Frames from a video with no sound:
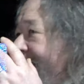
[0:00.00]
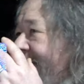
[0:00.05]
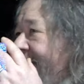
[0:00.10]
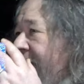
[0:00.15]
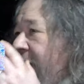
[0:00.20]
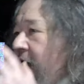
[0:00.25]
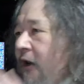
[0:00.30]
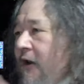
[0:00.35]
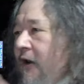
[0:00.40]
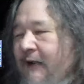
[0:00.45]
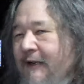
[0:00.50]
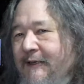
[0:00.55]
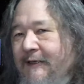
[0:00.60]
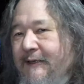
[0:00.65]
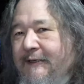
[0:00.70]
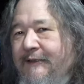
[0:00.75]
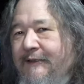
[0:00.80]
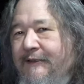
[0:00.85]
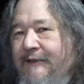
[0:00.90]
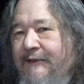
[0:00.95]
all right
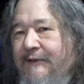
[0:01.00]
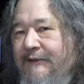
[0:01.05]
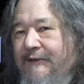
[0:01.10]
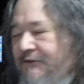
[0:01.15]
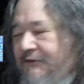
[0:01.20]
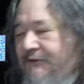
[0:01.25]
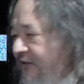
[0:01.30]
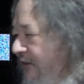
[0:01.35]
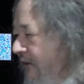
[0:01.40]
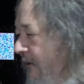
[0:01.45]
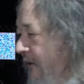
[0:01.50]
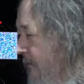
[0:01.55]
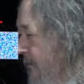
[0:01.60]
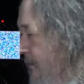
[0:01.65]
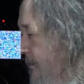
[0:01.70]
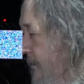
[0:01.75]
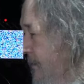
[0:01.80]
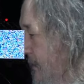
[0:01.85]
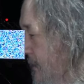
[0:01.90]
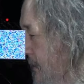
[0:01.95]
so
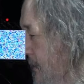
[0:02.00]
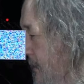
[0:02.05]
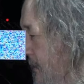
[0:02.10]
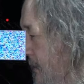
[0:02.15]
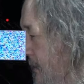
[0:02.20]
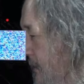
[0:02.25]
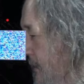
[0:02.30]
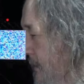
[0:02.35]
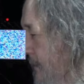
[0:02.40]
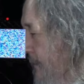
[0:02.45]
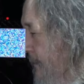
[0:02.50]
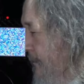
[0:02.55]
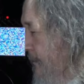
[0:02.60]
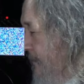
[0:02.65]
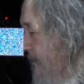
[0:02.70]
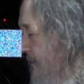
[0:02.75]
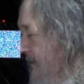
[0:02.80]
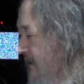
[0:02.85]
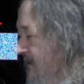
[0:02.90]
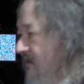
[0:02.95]

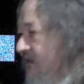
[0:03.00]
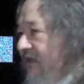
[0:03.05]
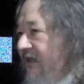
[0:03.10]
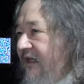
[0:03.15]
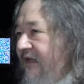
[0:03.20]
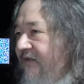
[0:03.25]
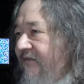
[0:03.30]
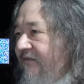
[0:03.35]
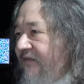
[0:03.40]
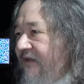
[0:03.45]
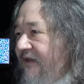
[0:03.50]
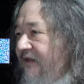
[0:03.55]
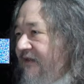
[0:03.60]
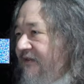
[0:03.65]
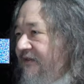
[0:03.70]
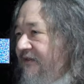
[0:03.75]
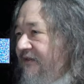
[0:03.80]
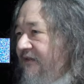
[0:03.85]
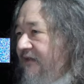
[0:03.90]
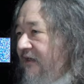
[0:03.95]
let's leave
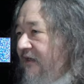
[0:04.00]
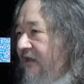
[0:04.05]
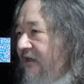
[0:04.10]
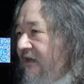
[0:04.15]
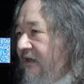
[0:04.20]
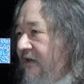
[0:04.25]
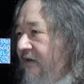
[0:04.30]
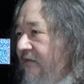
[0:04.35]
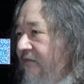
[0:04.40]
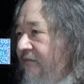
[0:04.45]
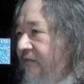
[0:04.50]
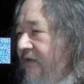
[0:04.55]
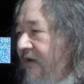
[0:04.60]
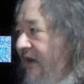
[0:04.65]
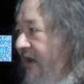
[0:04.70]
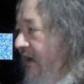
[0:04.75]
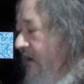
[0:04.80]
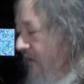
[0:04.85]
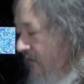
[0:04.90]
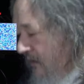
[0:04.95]
this uh, for
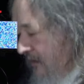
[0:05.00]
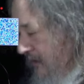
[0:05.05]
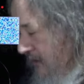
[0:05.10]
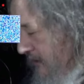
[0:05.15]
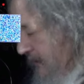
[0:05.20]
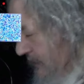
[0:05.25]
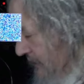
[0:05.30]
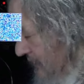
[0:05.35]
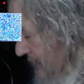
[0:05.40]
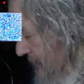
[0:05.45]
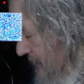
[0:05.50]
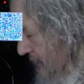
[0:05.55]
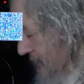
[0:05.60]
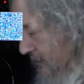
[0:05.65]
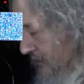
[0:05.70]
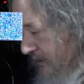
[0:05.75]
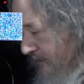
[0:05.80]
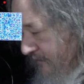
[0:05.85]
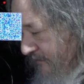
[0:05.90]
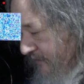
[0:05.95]
now. Uh,
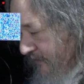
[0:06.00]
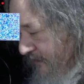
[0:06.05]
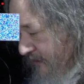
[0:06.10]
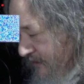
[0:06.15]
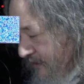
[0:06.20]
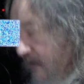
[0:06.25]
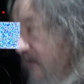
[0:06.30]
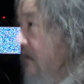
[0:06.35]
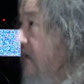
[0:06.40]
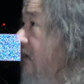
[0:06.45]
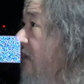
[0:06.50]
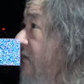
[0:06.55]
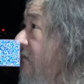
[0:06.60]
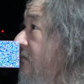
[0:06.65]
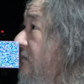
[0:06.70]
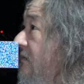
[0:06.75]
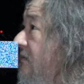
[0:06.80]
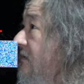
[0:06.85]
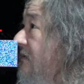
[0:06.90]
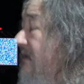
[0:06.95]
uh, have we got
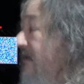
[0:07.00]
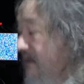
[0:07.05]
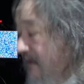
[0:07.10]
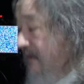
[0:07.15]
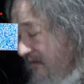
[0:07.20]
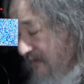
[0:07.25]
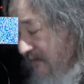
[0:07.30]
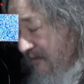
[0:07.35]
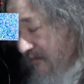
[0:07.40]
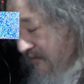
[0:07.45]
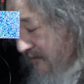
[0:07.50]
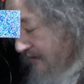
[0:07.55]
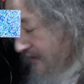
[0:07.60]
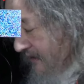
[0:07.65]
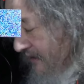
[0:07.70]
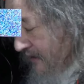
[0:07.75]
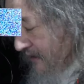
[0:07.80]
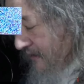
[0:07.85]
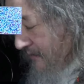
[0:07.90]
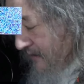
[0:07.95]
time? Uh, we're
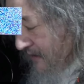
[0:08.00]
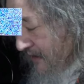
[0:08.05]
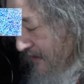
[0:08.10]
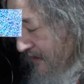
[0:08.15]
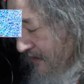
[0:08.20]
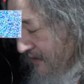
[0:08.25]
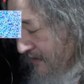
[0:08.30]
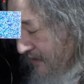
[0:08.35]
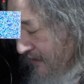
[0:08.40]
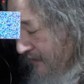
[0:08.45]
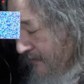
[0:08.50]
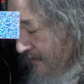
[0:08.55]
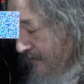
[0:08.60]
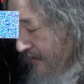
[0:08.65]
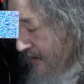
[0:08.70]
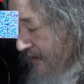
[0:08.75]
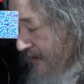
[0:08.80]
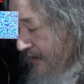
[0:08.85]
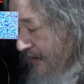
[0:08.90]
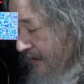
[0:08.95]
taking up a lot of time.
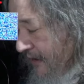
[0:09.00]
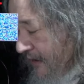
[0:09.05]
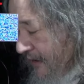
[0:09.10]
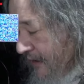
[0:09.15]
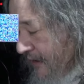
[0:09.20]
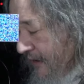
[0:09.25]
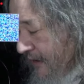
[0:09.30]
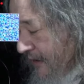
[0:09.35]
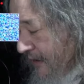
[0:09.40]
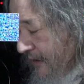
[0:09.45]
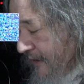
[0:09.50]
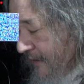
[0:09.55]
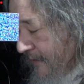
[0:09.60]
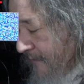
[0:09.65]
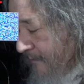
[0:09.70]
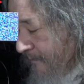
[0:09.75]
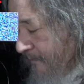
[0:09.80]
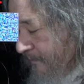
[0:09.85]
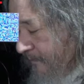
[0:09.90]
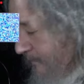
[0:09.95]
Uh,
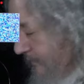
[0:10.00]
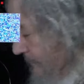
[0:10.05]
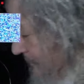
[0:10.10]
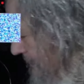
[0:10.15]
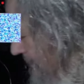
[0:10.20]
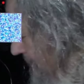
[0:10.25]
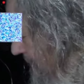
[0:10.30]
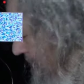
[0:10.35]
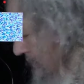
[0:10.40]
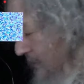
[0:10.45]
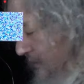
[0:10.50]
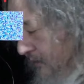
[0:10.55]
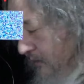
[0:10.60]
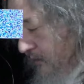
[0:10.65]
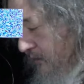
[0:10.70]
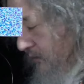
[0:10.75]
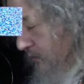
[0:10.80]
um, uh,